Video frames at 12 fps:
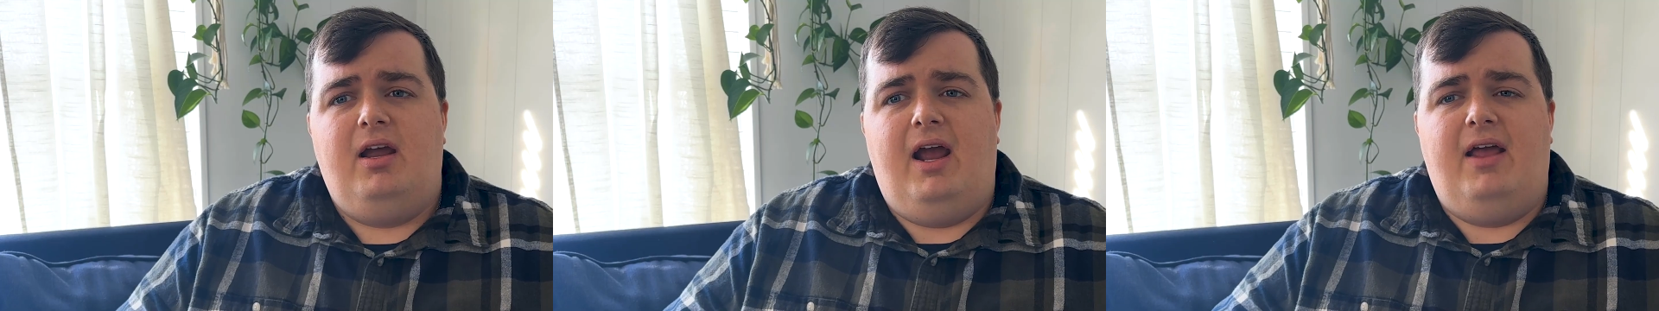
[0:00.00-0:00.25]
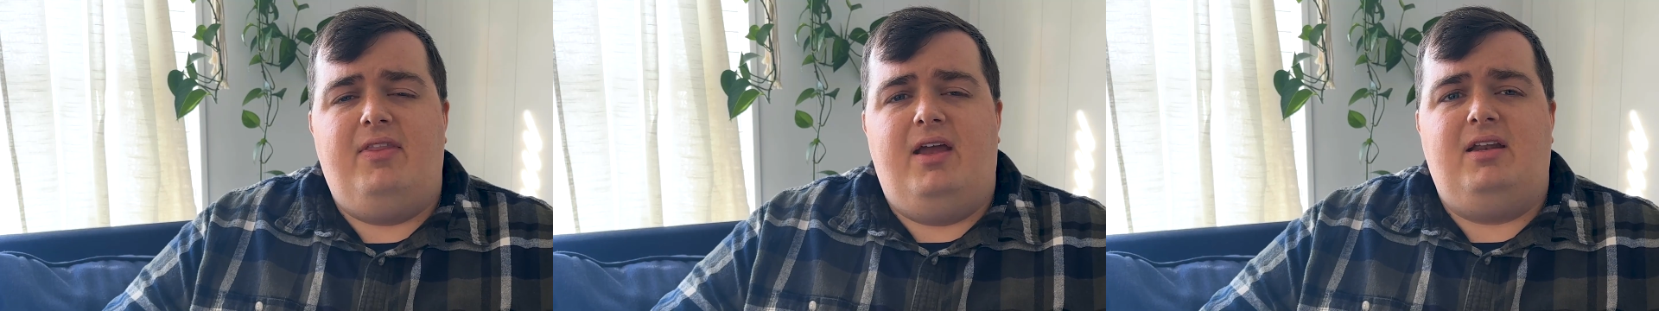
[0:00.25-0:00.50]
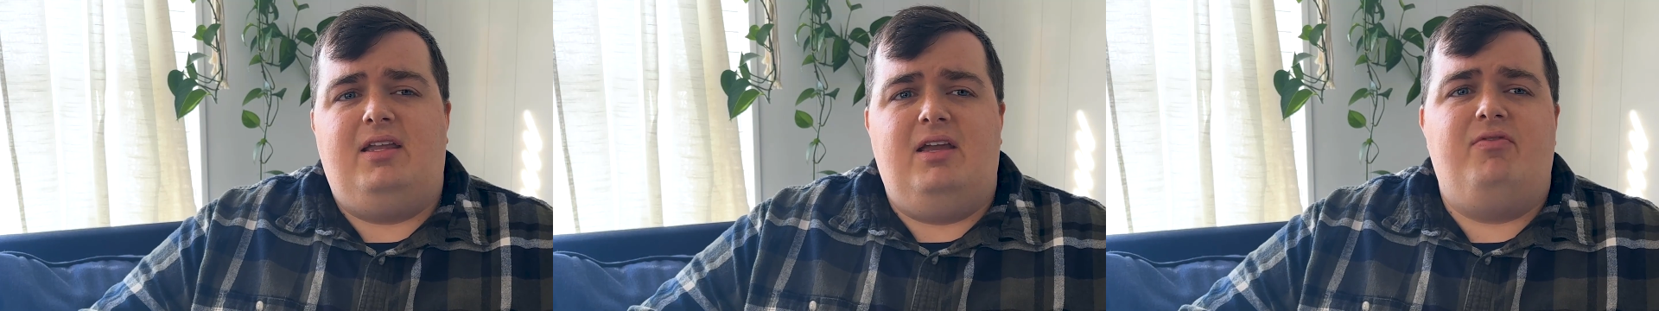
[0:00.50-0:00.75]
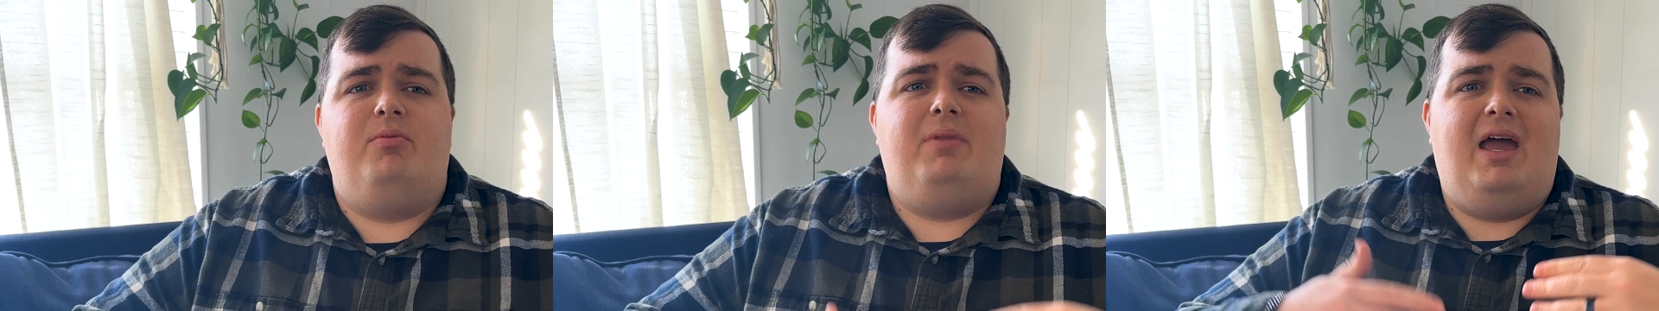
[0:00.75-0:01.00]
and then
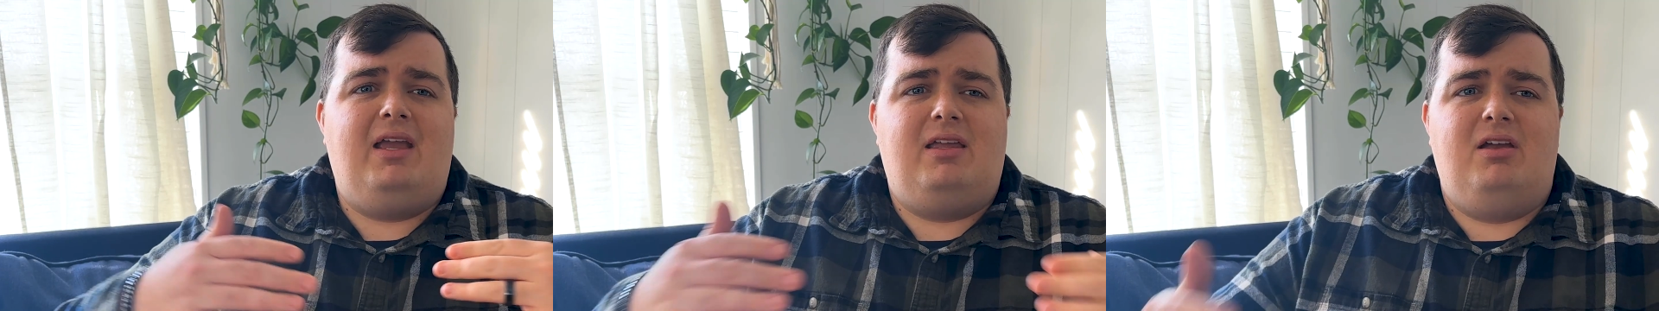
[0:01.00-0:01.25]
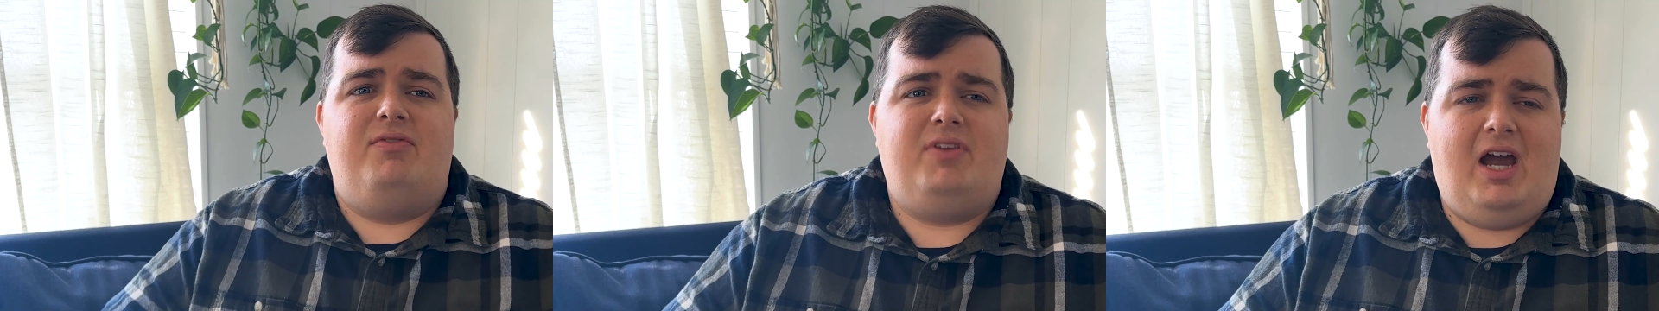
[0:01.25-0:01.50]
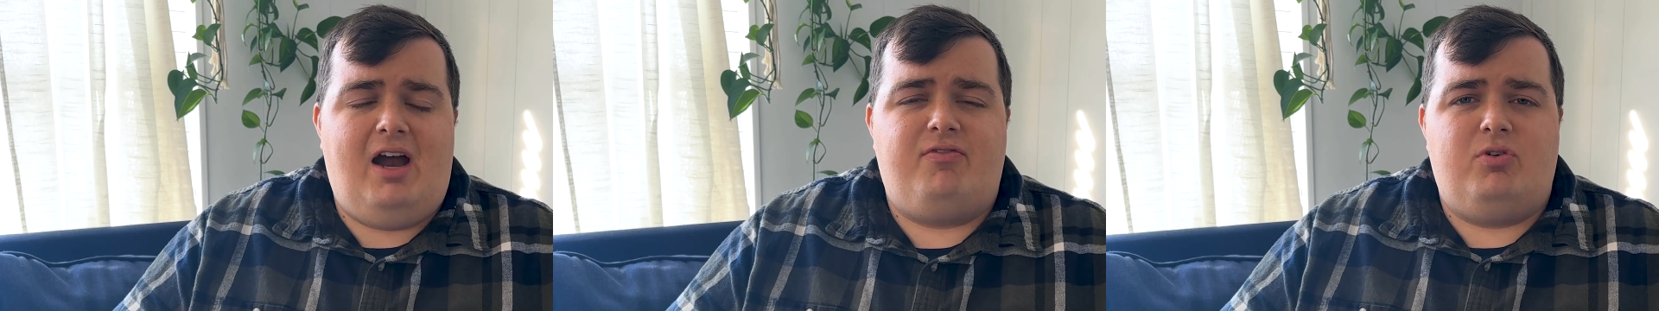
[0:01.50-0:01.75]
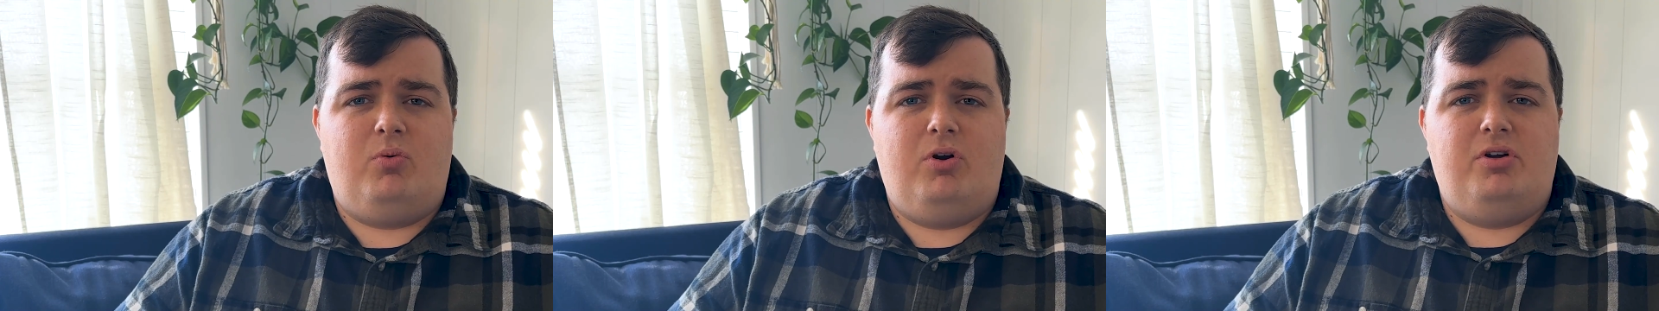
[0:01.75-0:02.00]
give them that gift
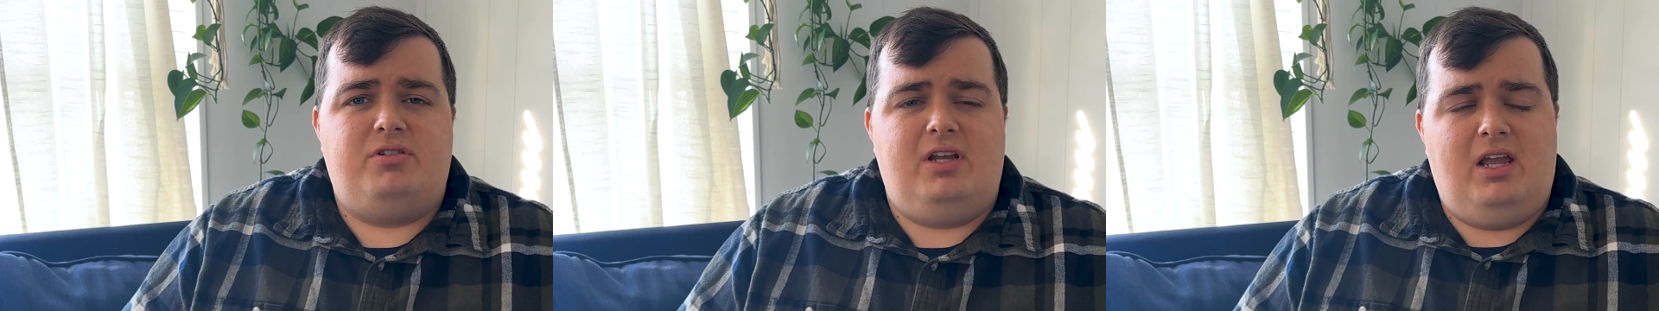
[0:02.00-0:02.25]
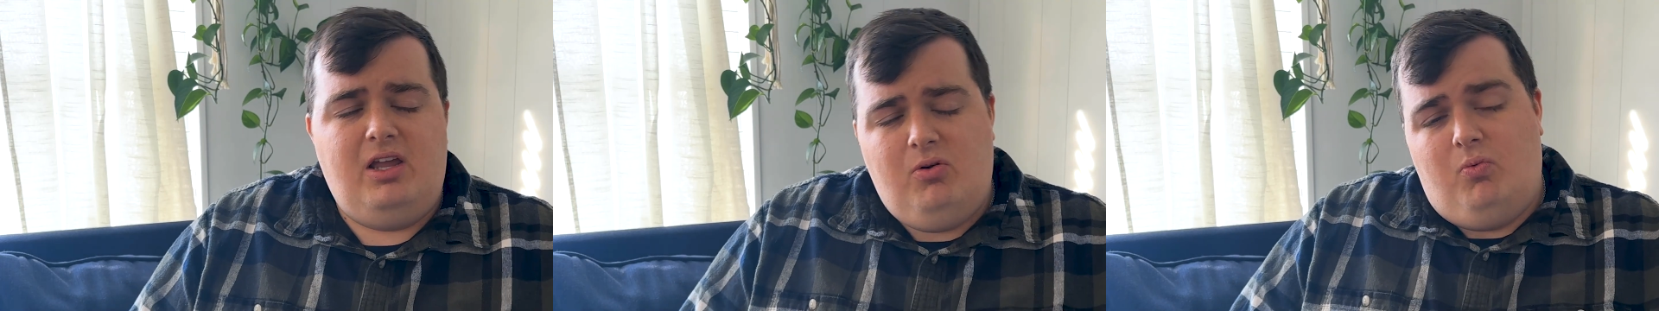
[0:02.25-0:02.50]
afterwards, it